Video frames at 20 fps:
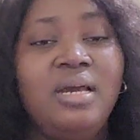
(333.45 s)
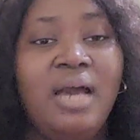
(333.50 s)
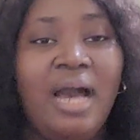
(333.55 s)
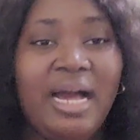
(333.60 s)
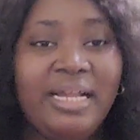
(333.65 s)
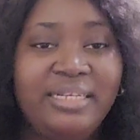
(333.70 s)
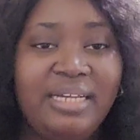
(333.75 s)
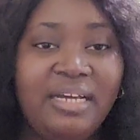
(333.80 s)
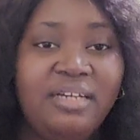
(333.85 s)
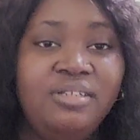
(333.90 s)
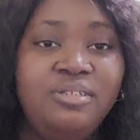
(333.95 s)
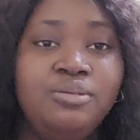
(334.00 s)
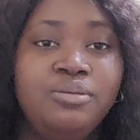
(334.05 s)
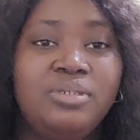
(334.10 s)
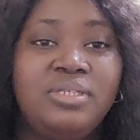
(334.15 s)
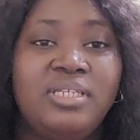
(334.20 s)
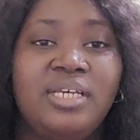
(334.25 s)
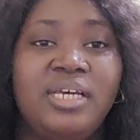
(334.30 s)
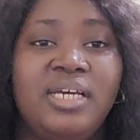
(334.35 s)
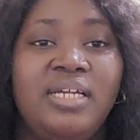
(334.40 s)
and then you
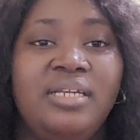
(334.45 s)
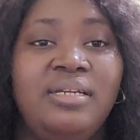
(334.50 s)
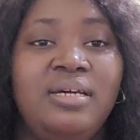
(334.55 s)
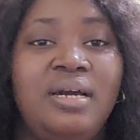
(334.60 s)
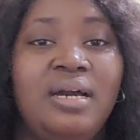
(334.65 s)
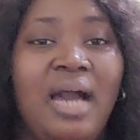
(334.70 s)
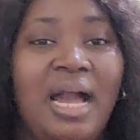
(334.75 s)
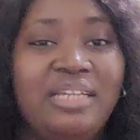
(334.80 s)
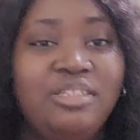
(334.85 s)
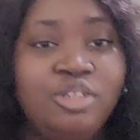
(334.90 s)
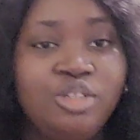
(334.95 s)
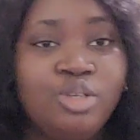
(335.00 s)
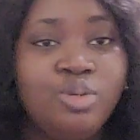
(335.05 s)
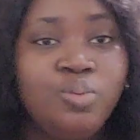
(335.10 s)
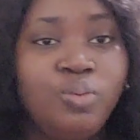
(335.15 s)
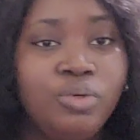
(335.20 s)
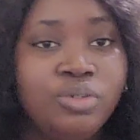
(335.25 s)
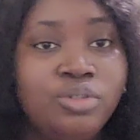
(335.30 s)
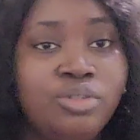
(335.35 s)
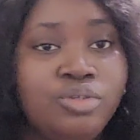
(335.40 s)
say, I just
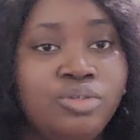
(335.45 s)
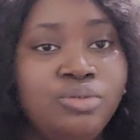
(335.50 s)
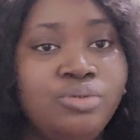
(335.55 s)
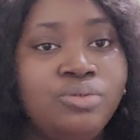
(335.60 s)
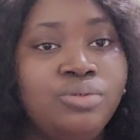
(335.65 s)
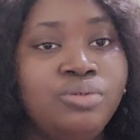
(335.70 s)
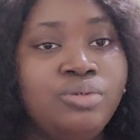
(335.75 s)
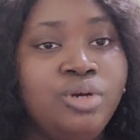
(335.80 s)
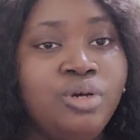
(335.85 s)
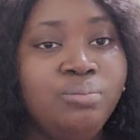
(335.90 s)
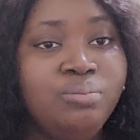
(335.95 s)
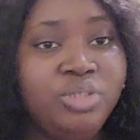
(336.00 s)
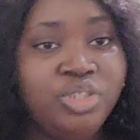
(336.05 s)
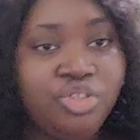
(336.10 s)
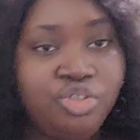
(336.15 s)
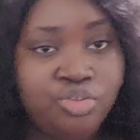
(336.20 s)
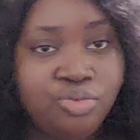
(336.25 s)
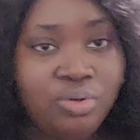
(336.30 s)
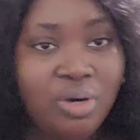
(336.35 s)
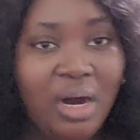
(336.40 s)
want to be
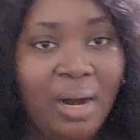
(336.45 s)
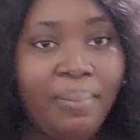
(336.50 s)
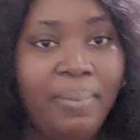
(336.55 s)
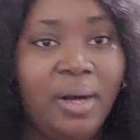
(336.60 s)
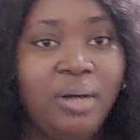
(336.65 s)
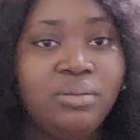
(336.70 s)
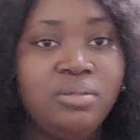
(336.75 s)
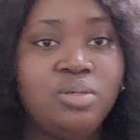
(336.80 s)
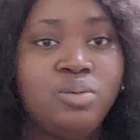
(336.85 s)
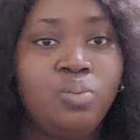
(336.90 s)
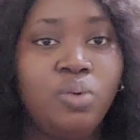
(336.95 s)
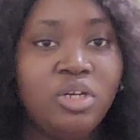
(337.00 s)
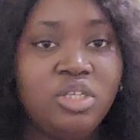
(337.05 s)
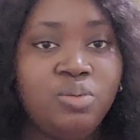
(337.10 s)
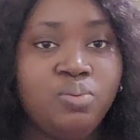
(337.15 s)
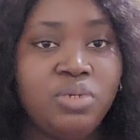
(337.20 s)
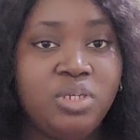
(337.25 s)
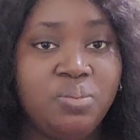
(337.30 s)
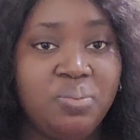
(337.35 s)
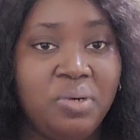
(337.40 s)
sure about
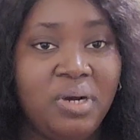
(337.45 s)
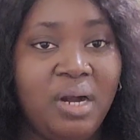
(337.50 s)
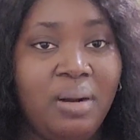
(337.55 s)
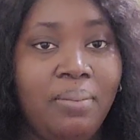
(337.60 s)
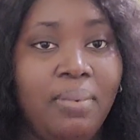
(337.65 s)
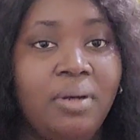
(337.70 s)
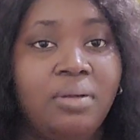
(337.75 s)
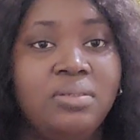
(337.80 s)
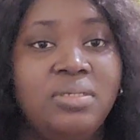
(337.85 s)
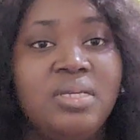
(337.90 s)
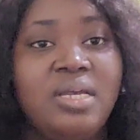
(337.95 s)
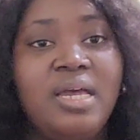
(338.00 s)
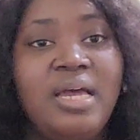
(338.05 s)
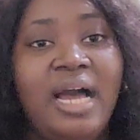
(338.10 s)
what we spoke about.